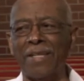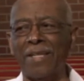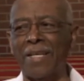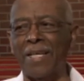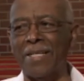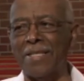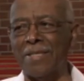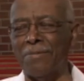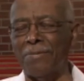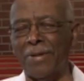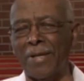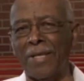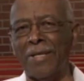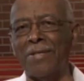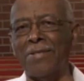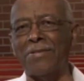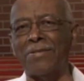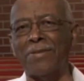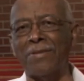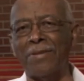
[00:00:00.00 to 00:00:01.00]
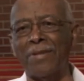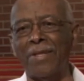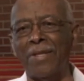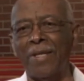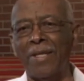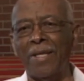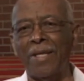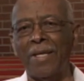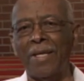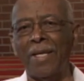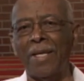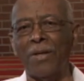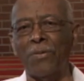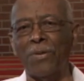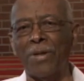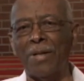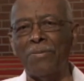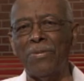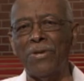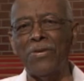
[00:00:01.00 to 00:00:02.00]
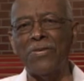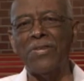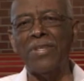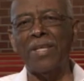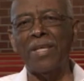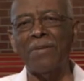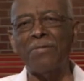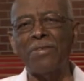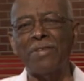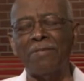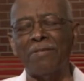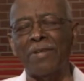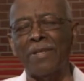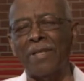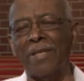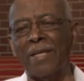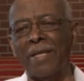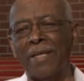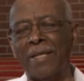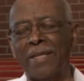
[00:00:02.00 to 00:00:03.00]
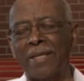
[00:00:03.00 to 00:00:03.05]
and as a manager. And when I moved to Gibsonville,